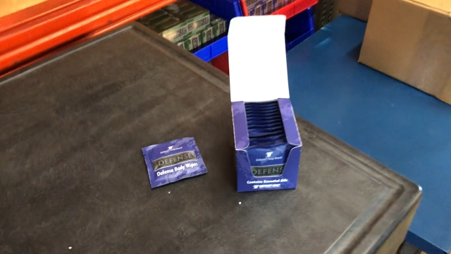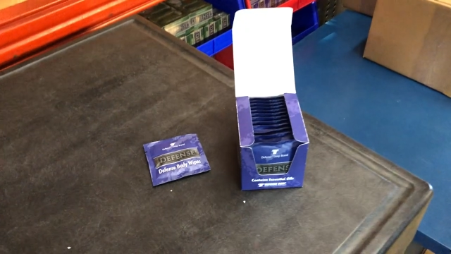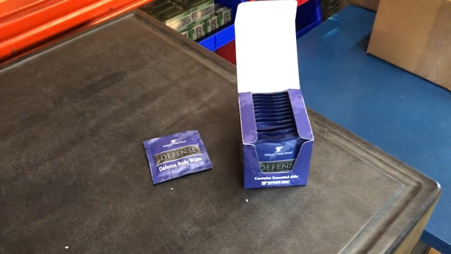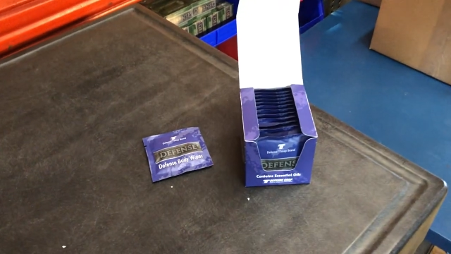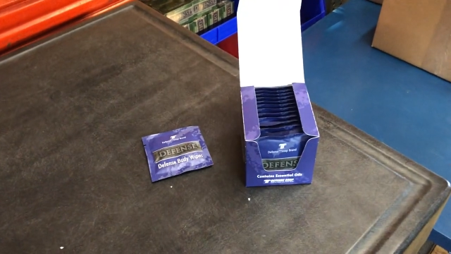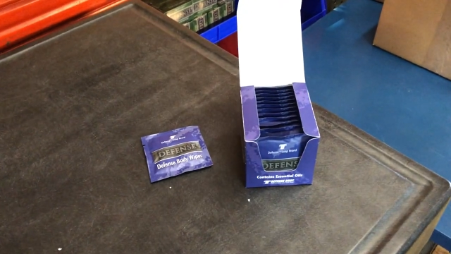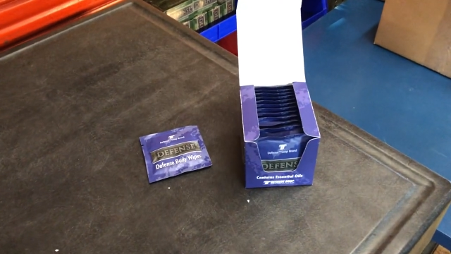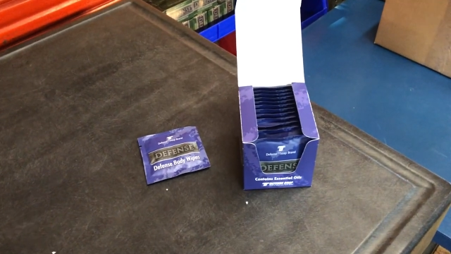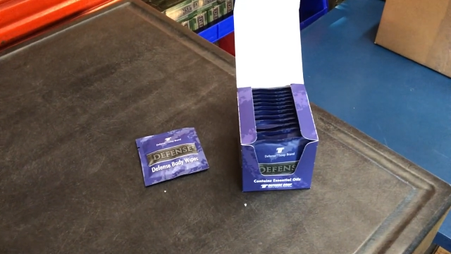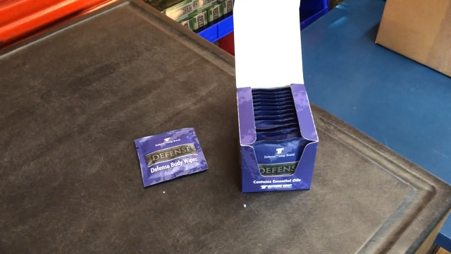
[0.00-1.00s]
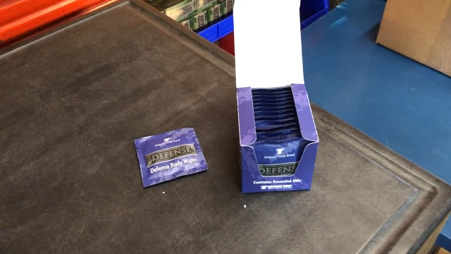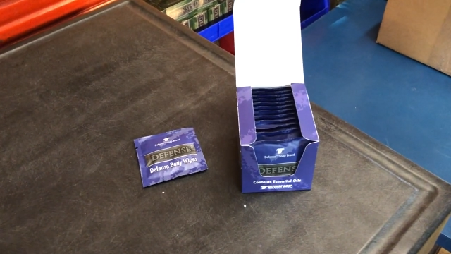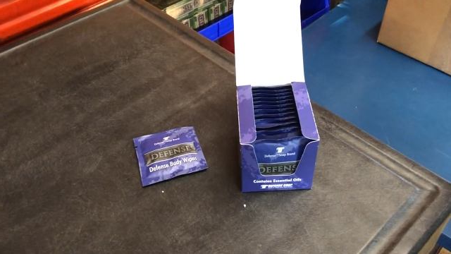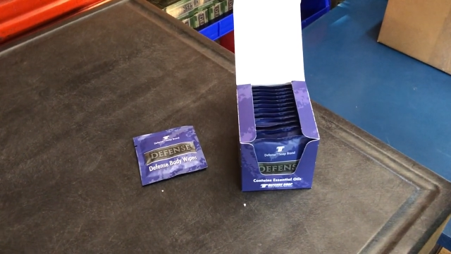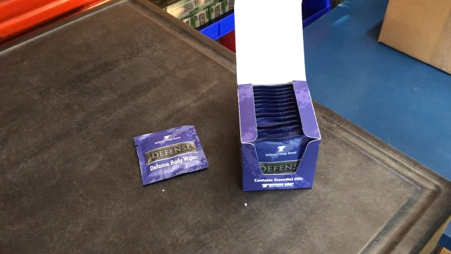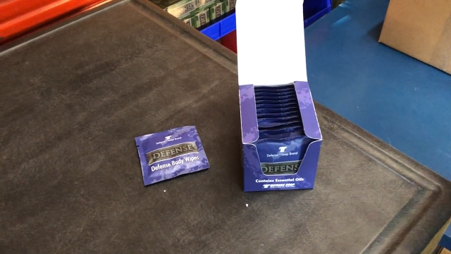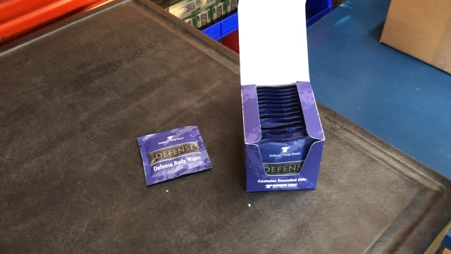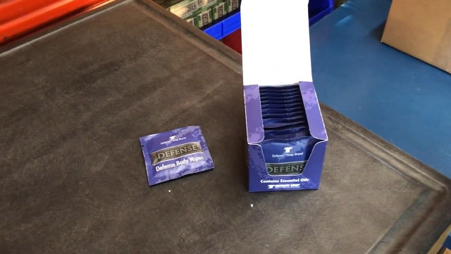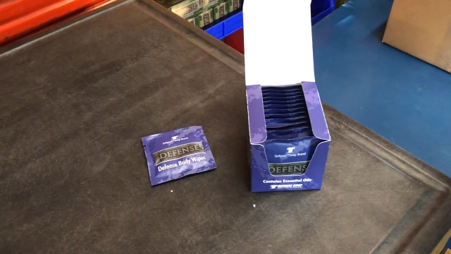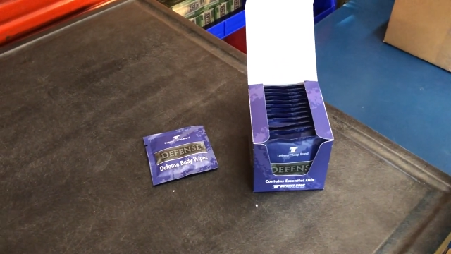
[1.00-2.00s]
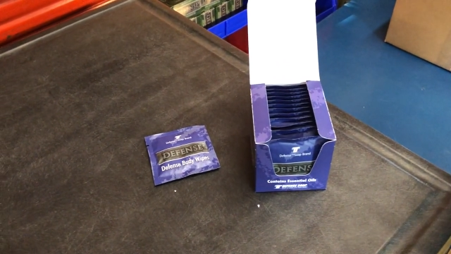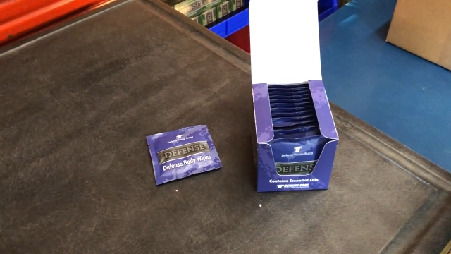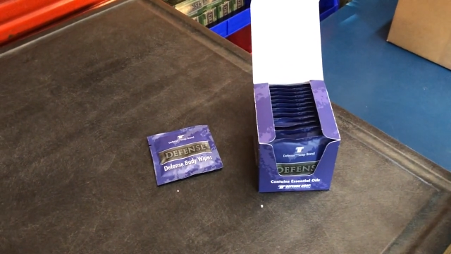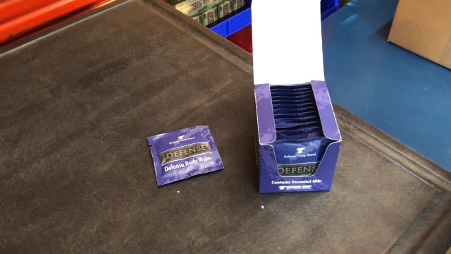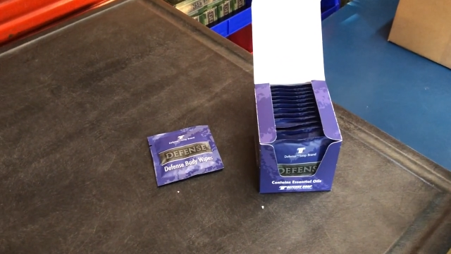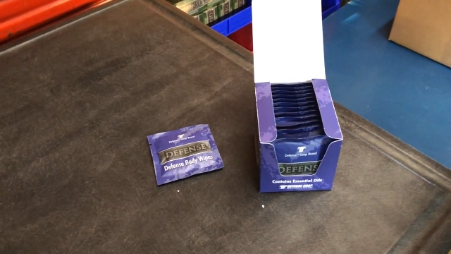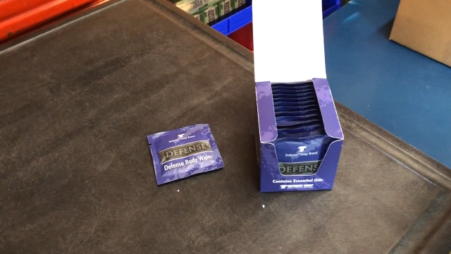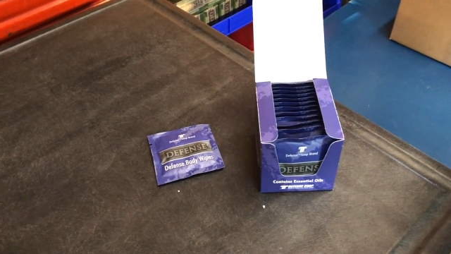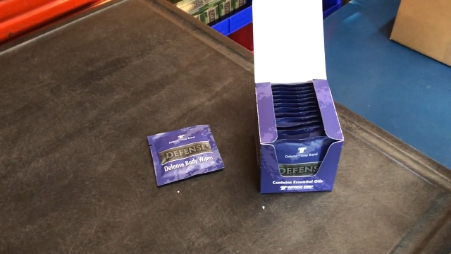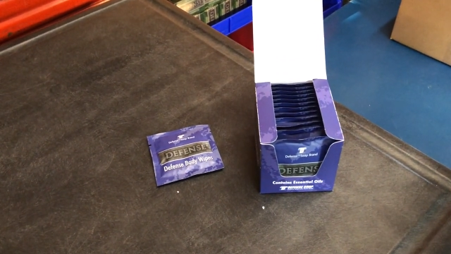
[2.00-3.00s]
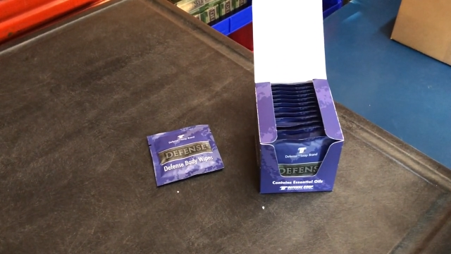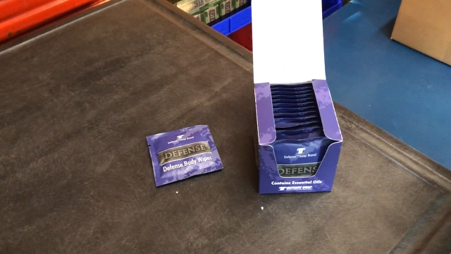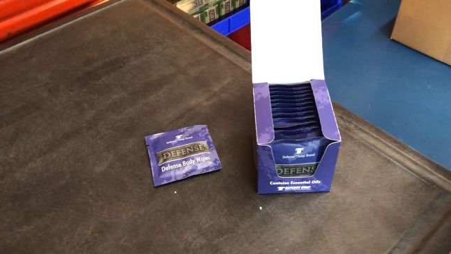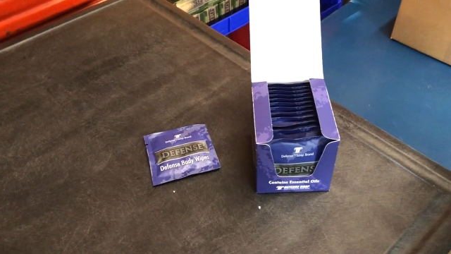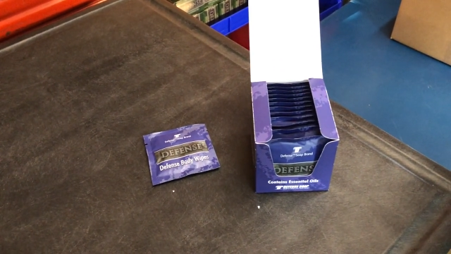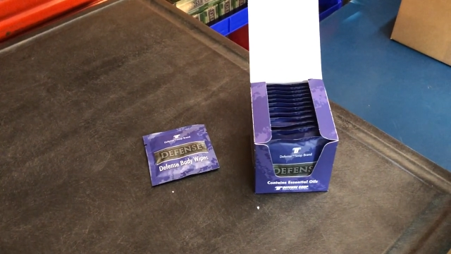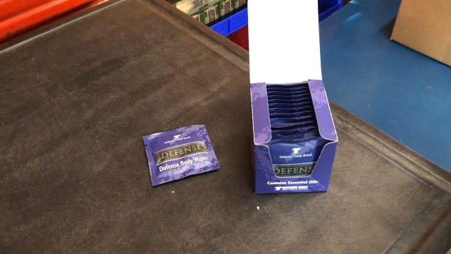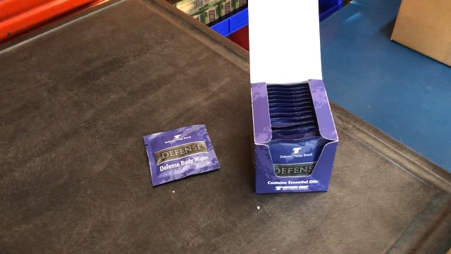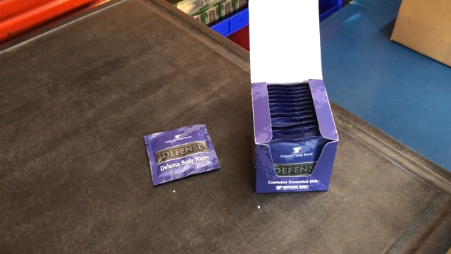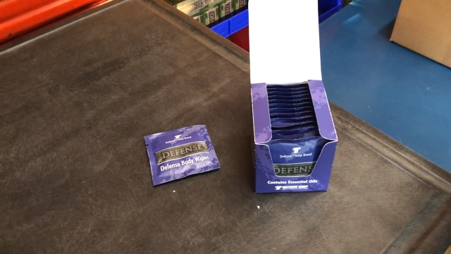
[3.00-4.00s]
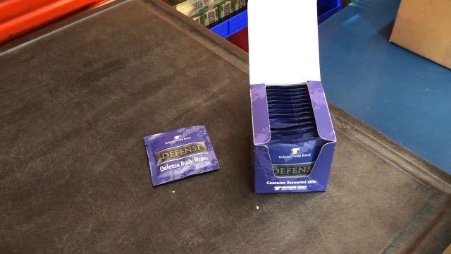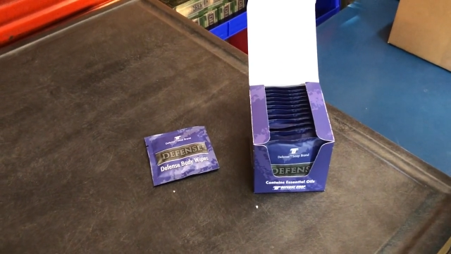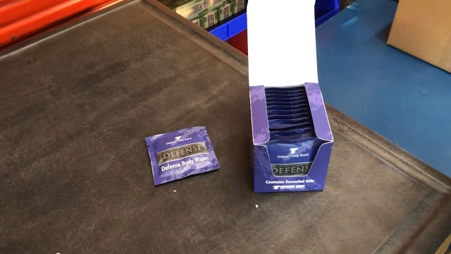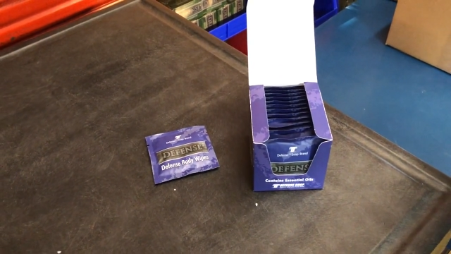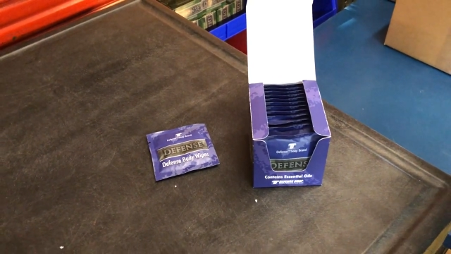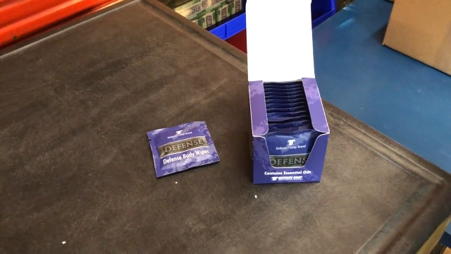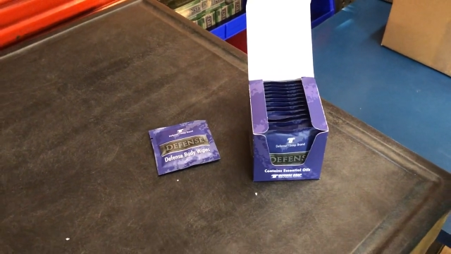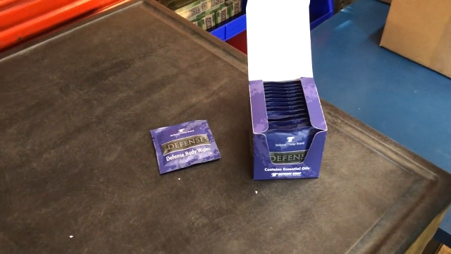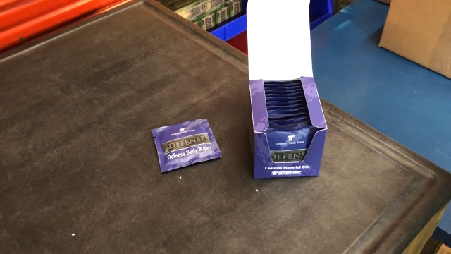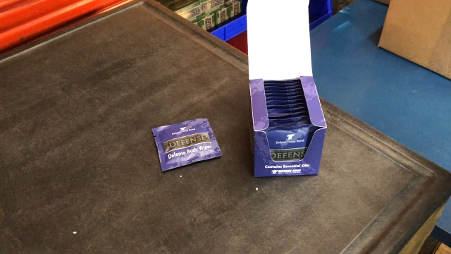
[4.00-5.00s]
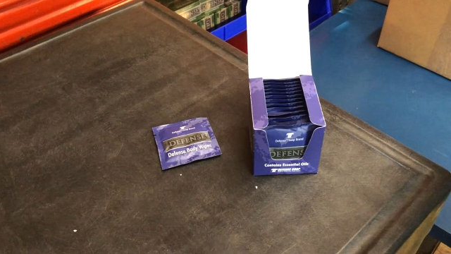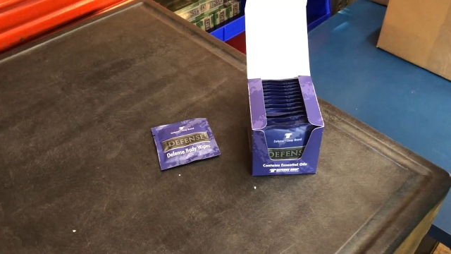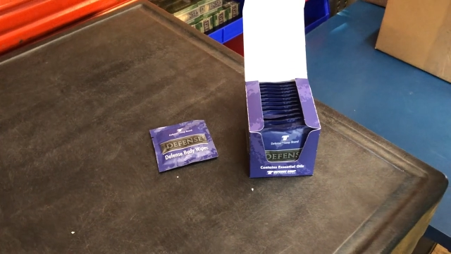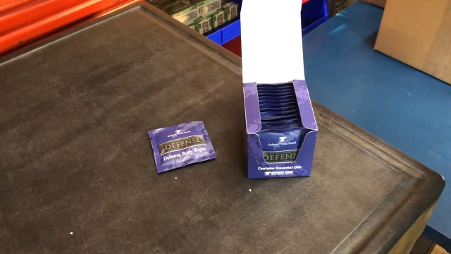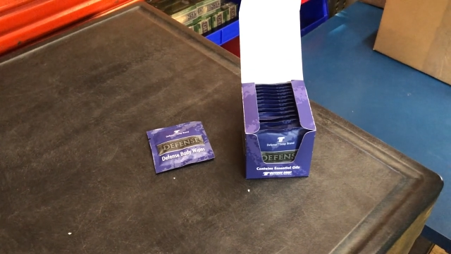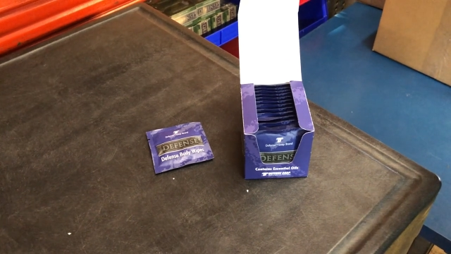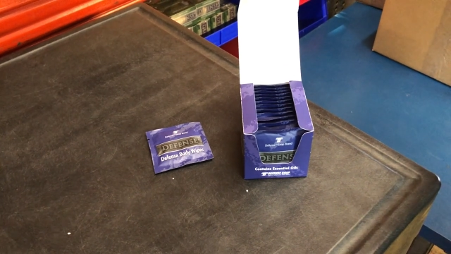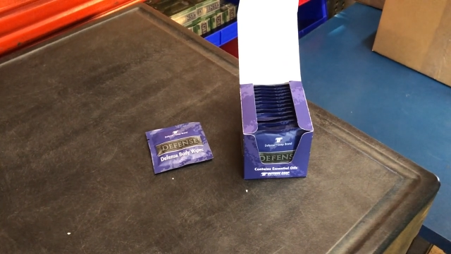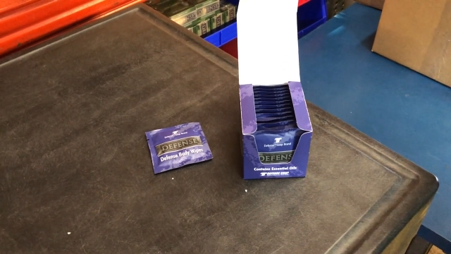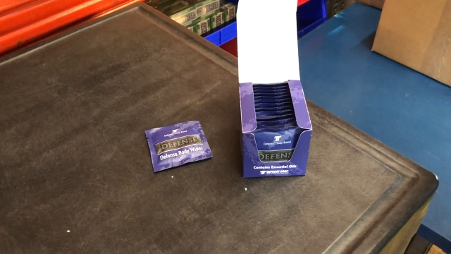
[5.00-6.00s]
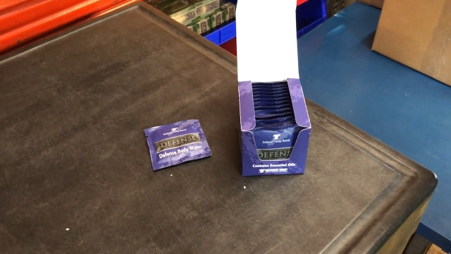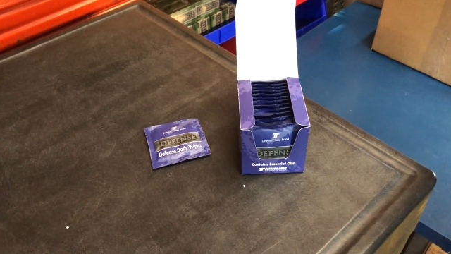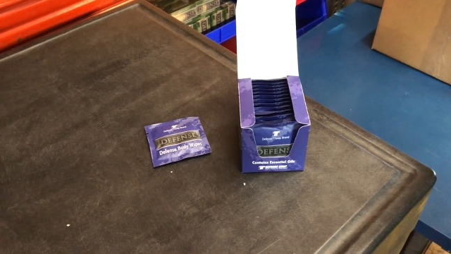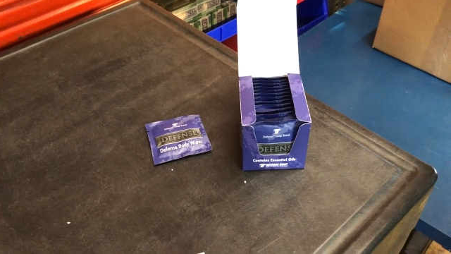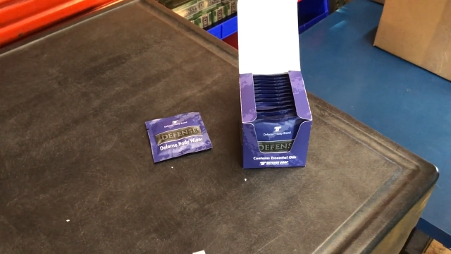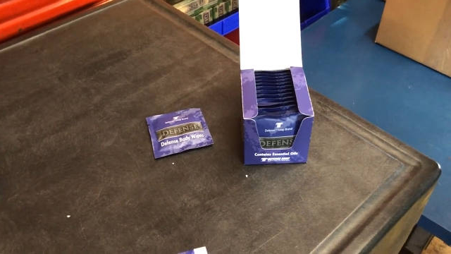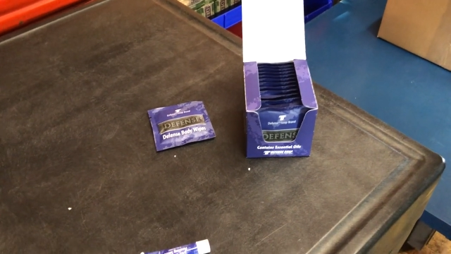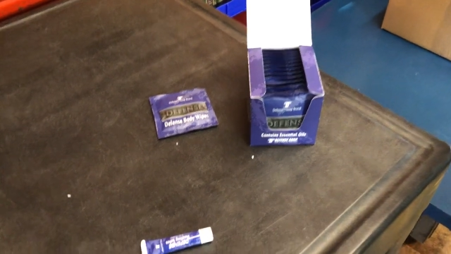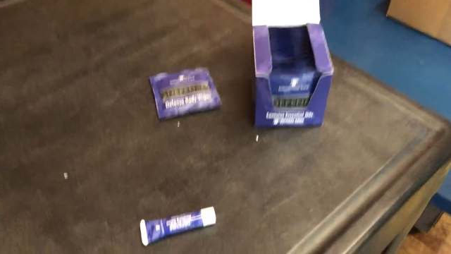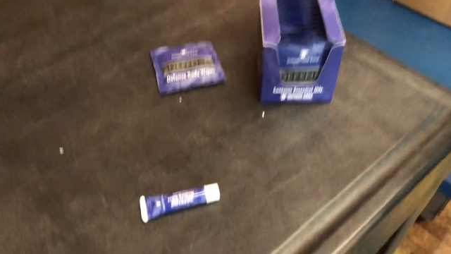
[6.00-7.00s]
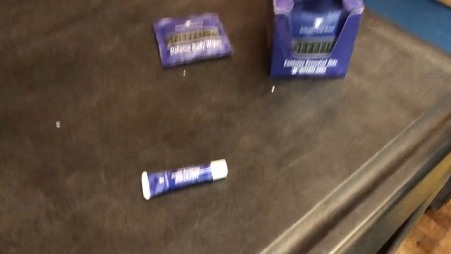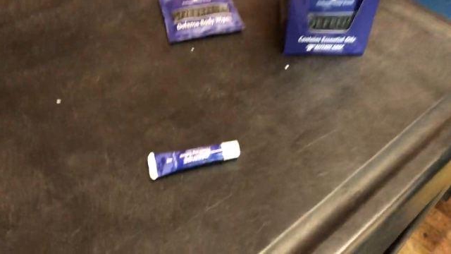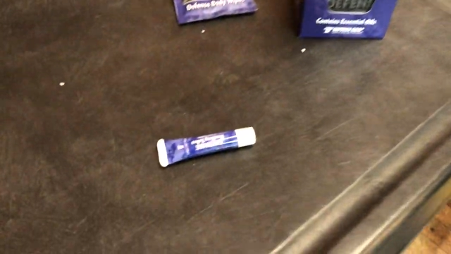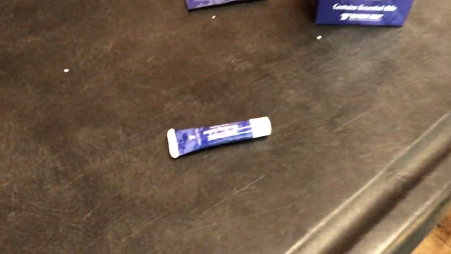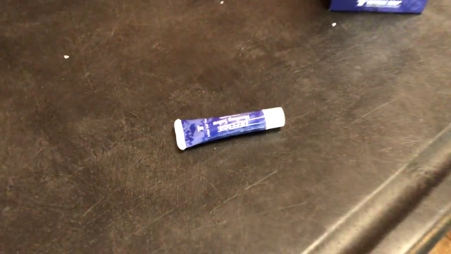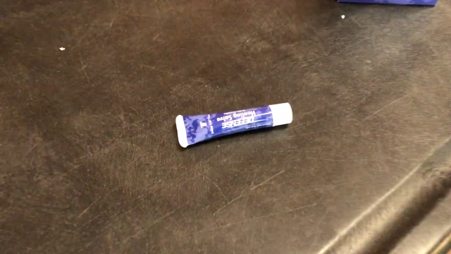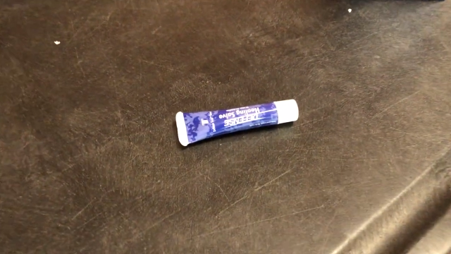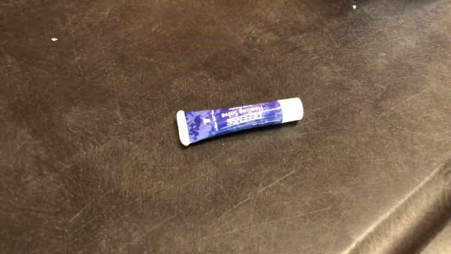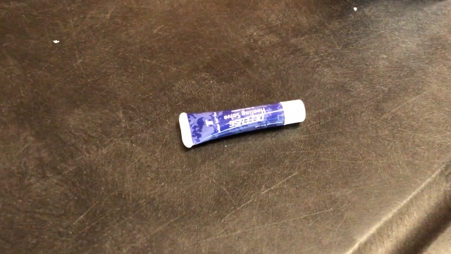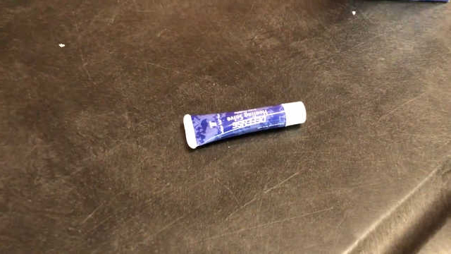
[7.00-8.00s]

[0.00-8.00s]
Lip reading: Nobody's mouth can be seen.